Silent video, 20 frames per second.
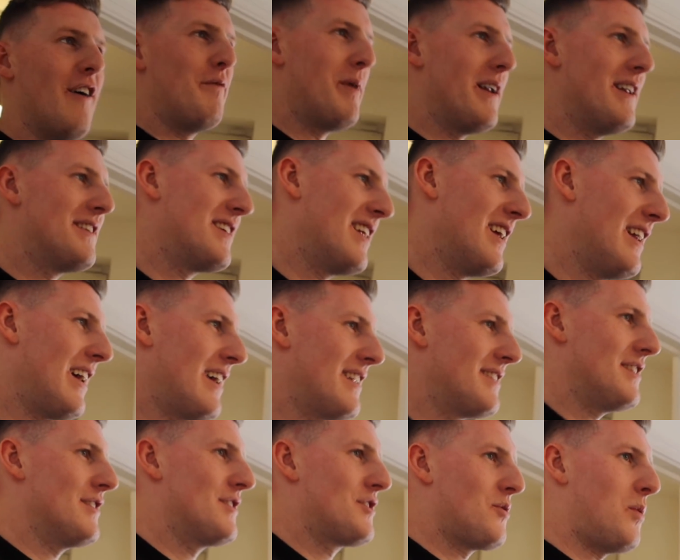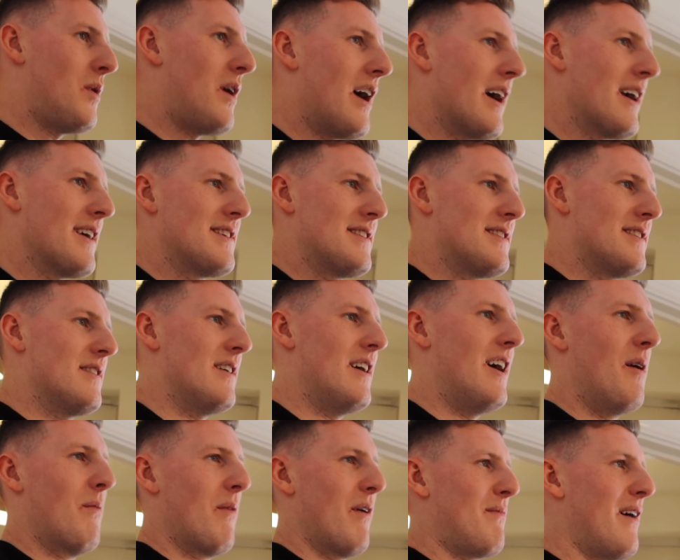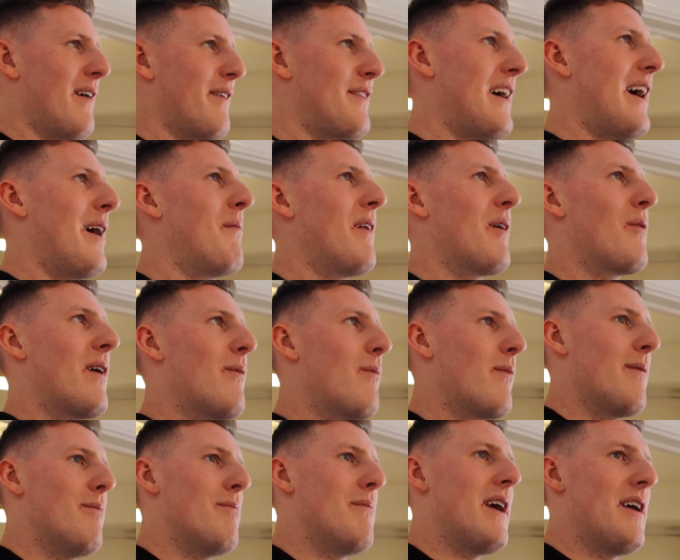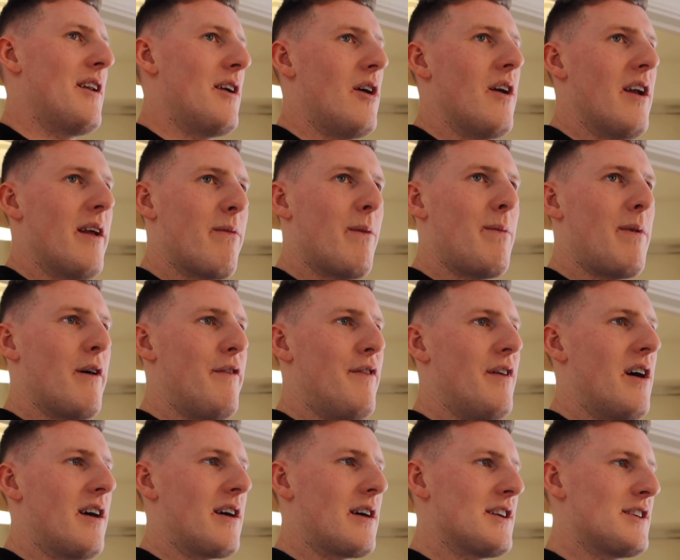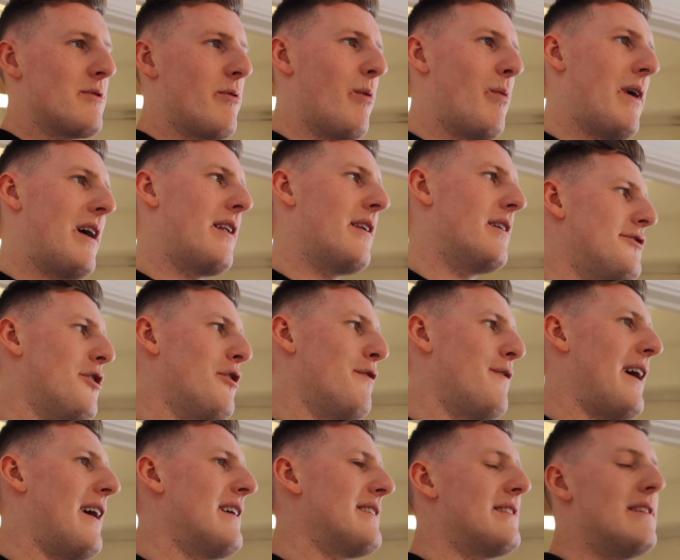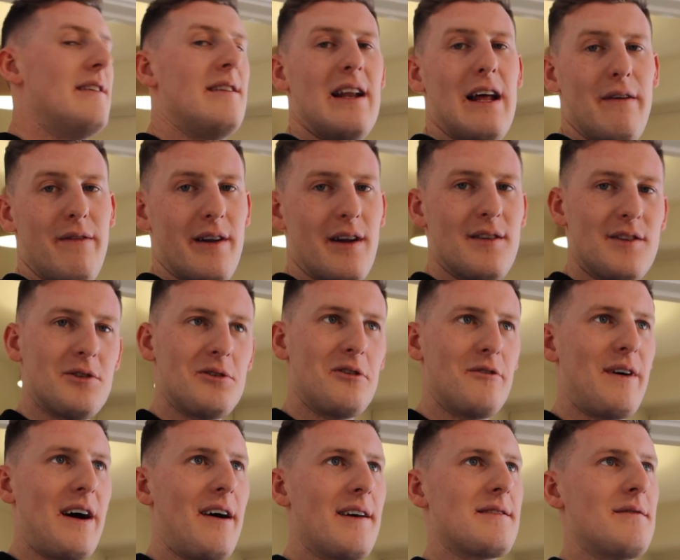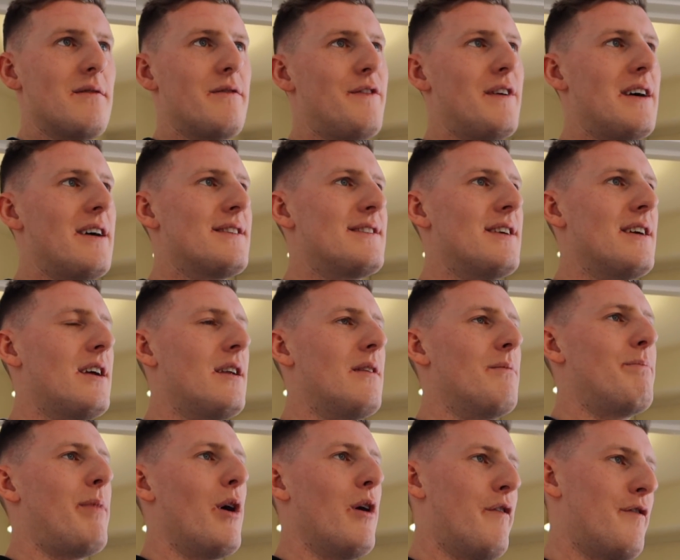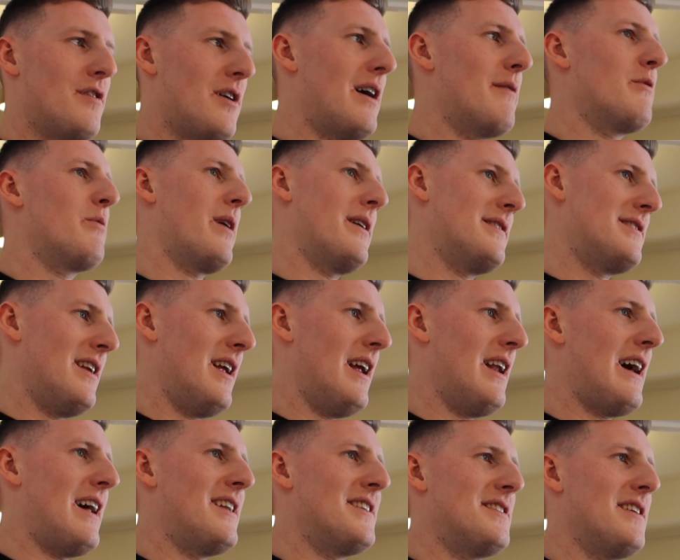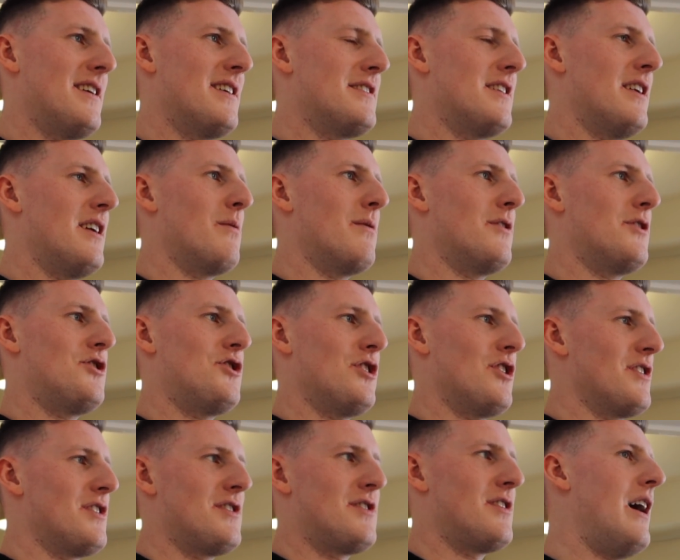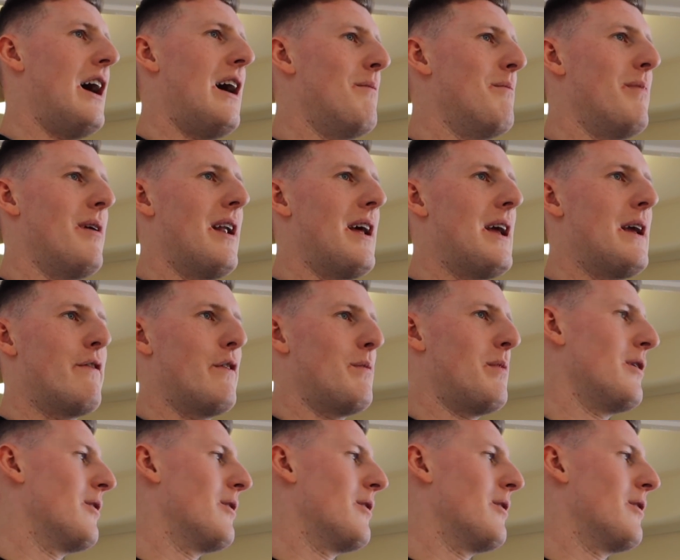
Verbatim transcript: I've been to the Atlantis twice um, with my family when we, me and Holly were both younger. So we went 2011 and 2013. Both times we went to the Atlantis and it was just unbelievable.